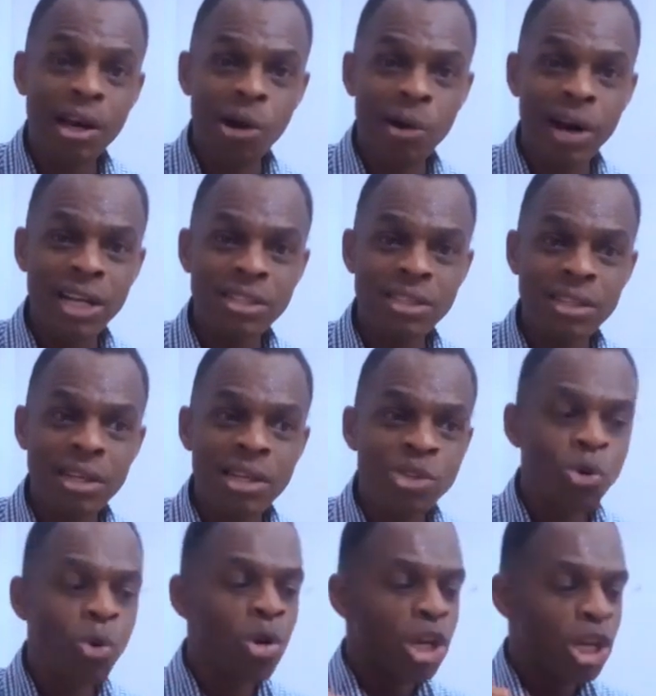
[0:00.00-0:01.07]
All right?
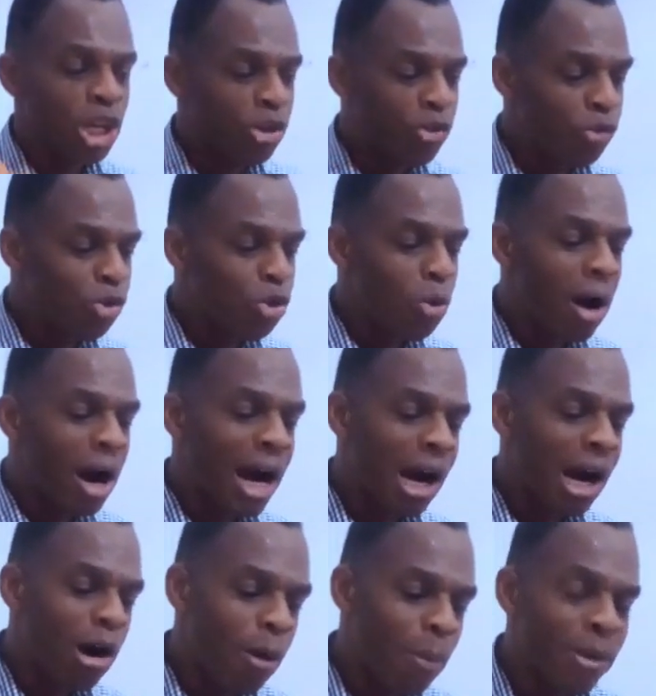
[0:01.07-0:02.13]
So if you are
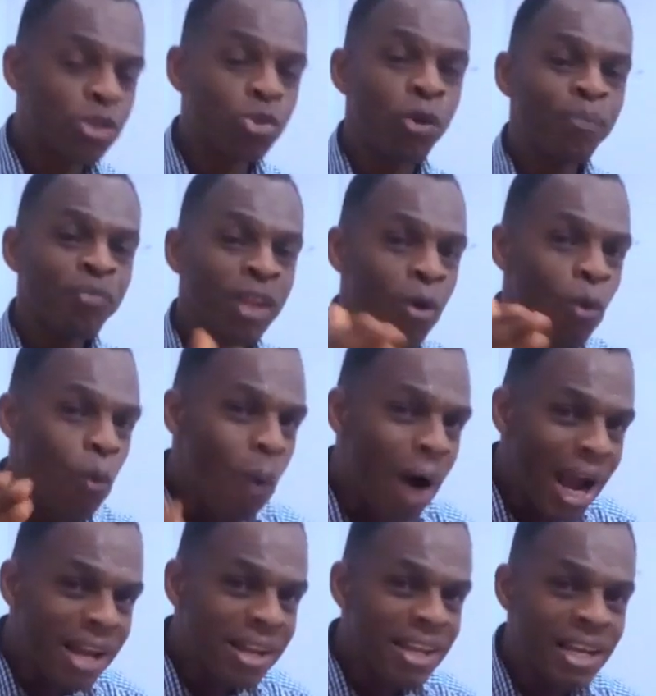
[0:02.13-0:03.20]
copying, so
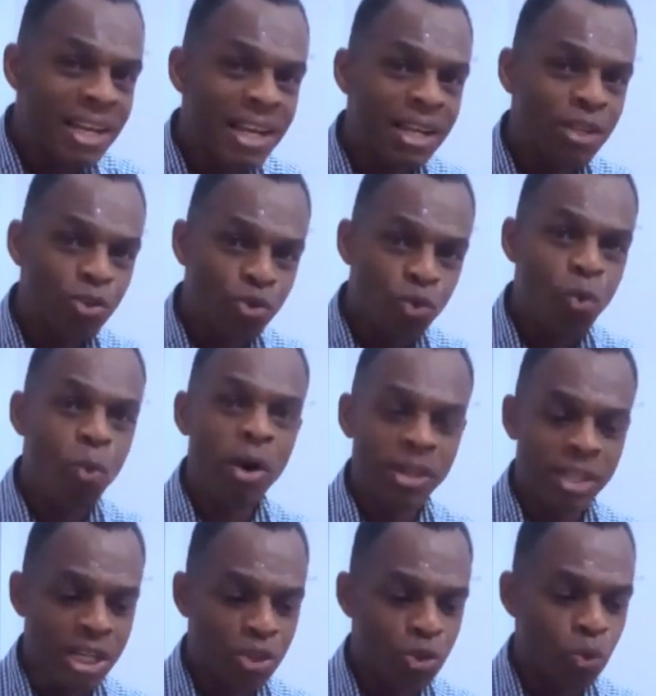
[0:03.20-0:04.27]
why they do what
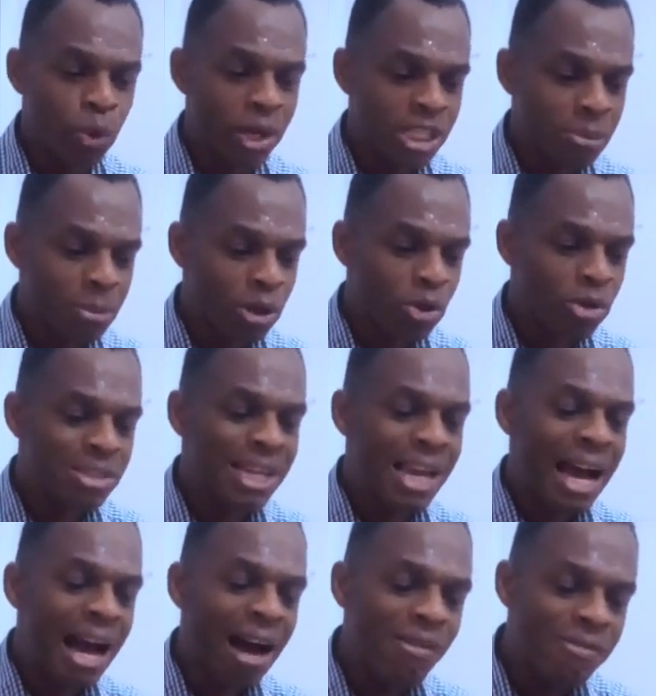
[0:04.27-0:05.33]
they do is because they
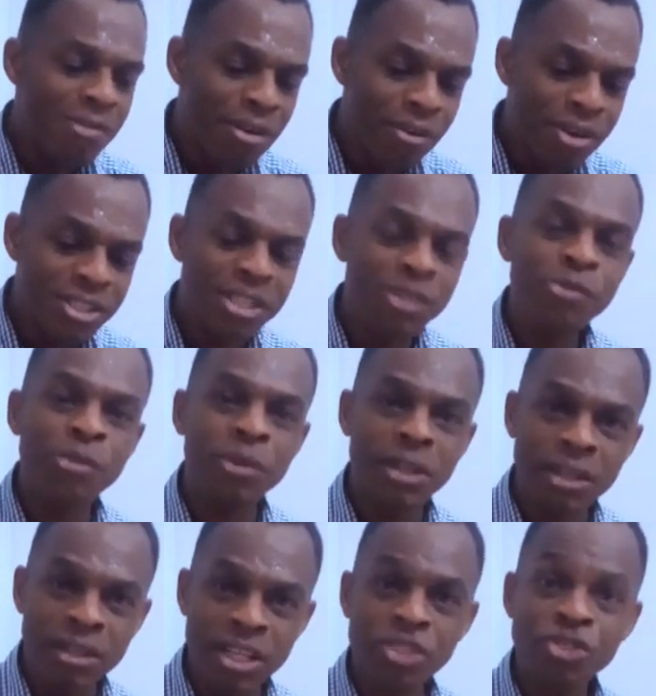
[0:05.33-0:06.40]
have a reason for the
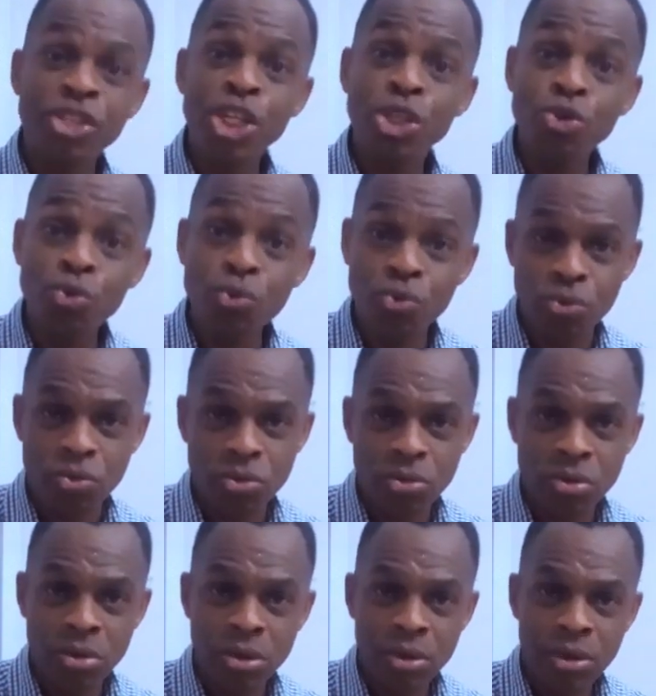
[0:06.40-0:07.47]
things they do.
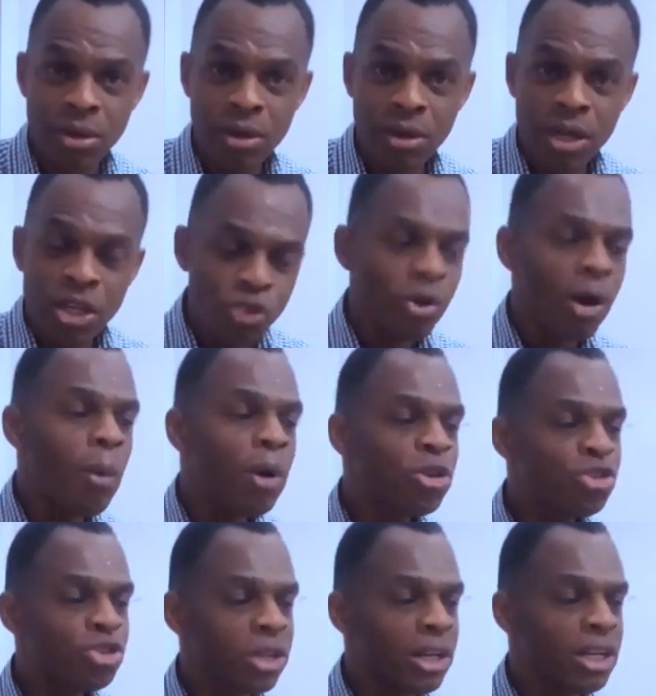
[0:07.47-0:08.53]
So I want
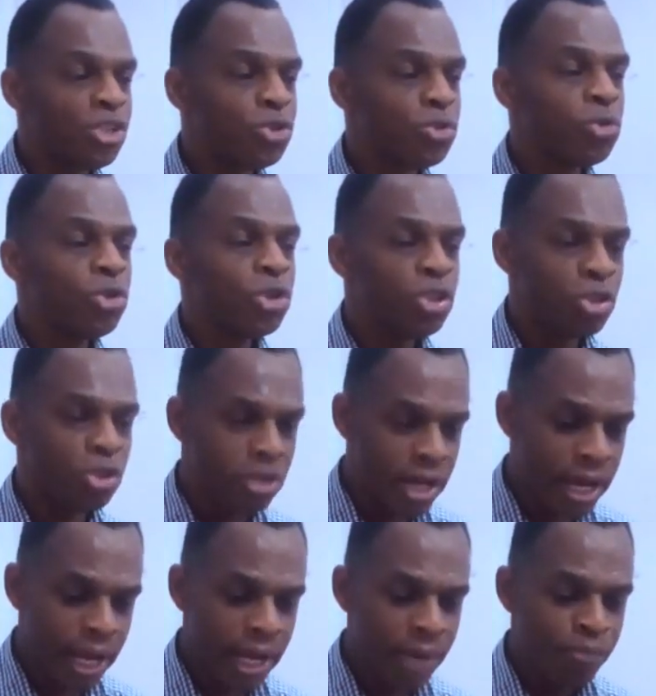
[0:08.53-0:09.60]
to challenge you
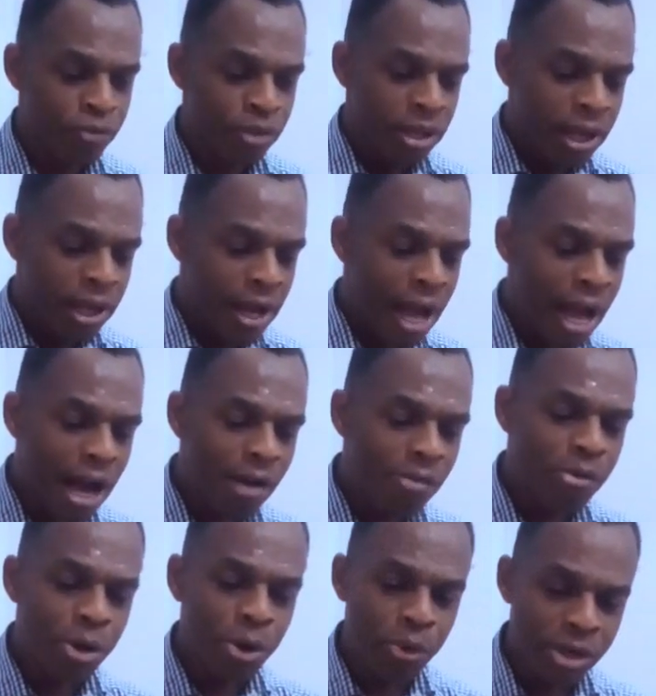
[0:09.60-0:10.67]
today have
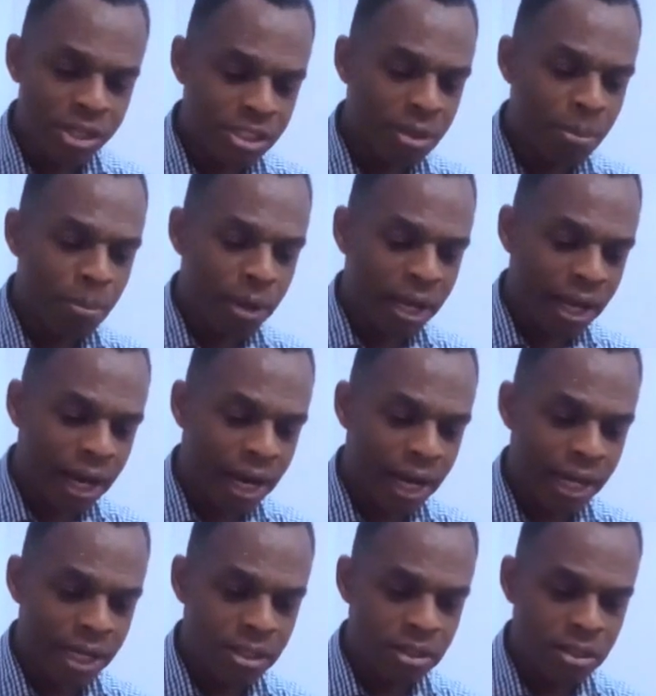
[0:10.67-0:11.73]
a reason
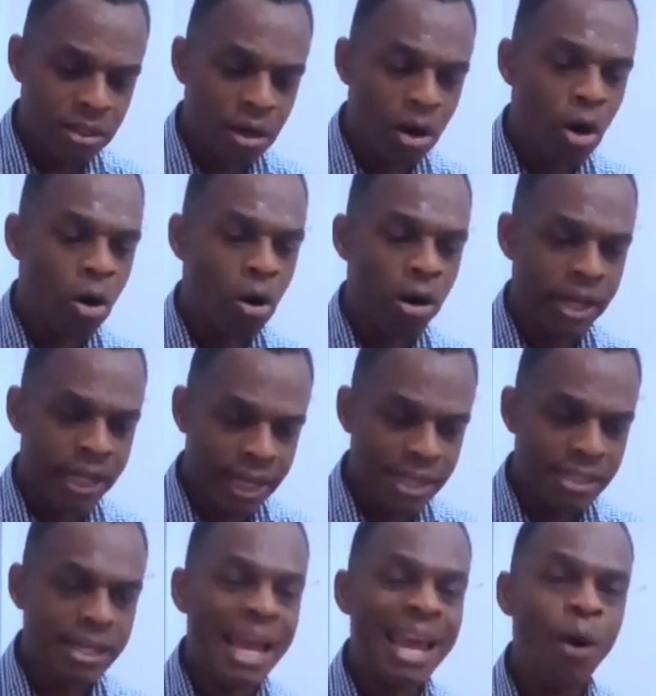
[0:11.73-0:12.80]
behind or
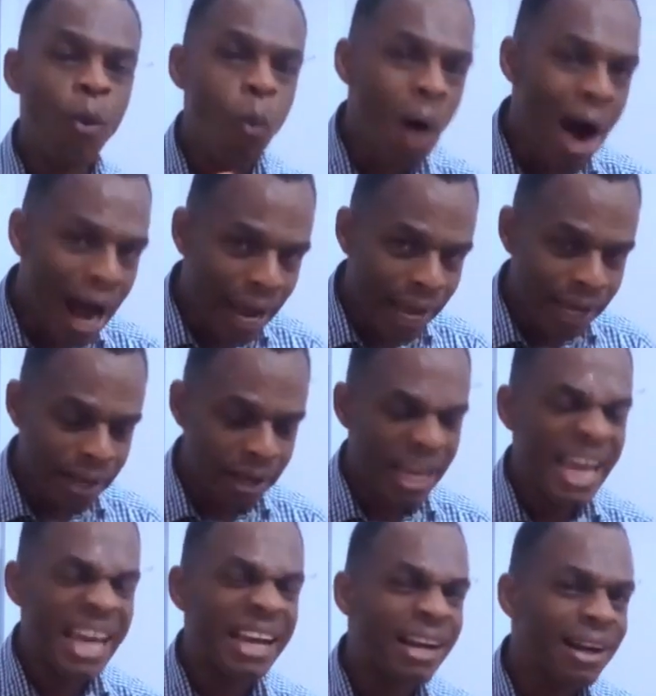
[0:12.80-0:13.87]
get a why,
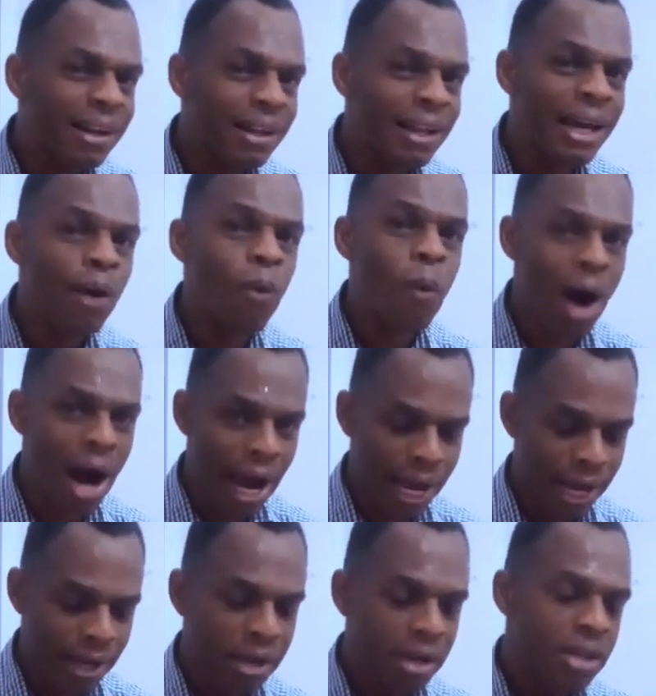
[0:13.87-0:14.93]
a clear
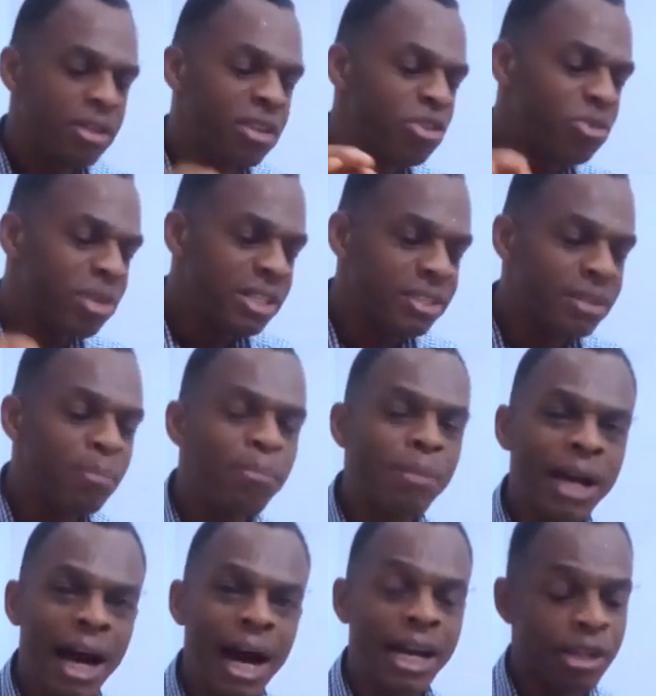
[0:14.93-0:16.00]
why, the reason
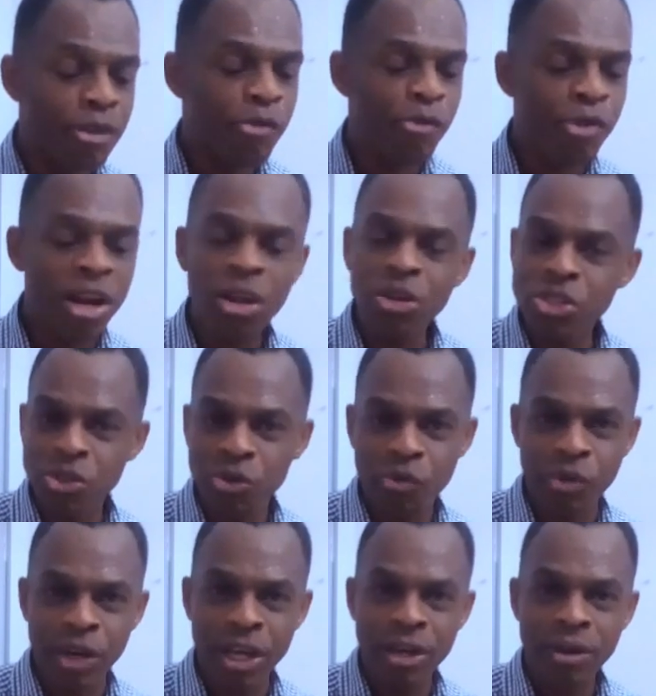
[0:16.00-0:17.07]
behind, the
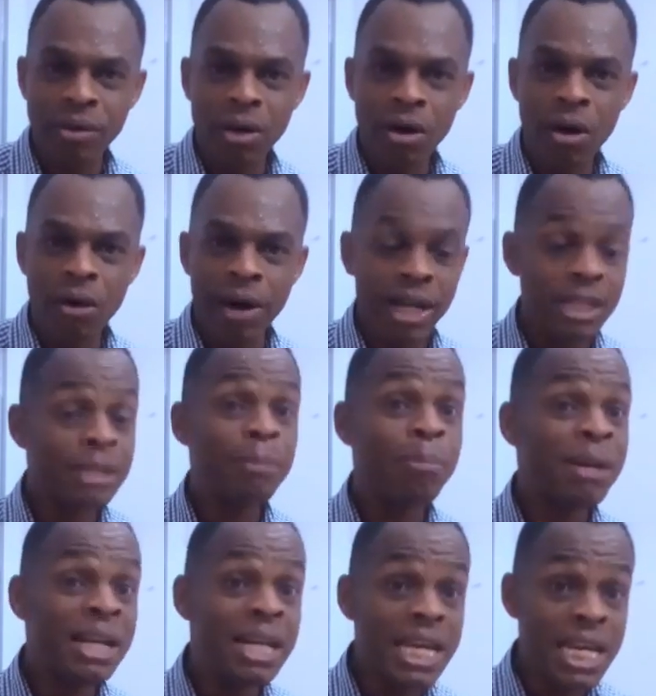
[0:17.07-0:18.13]
philosophy, all right, the
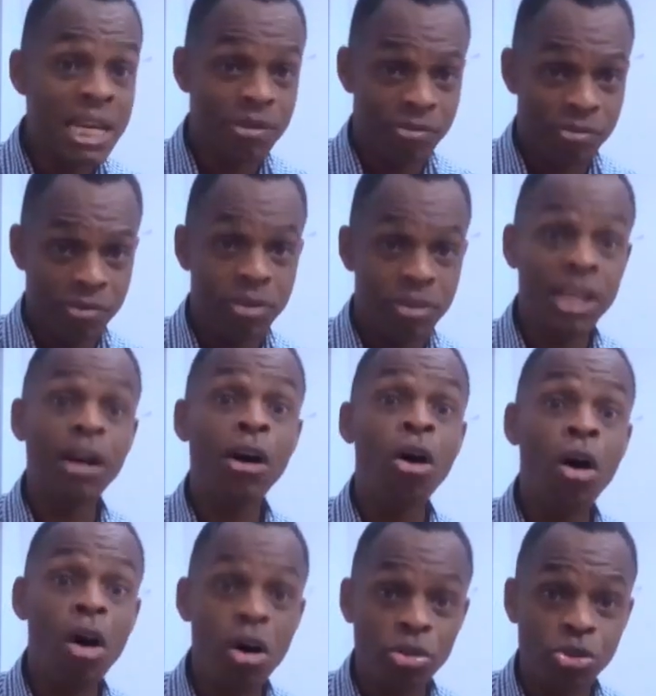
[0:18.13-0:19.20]
belief, the
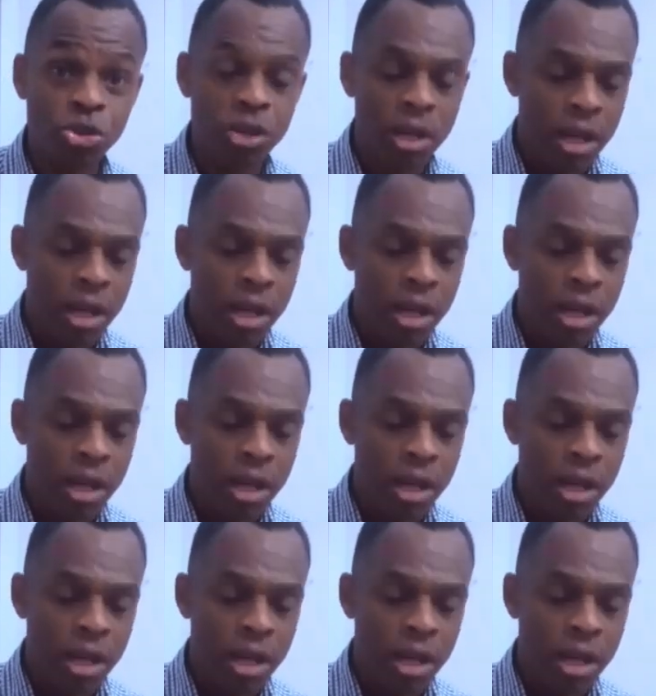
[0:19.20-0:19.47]
cause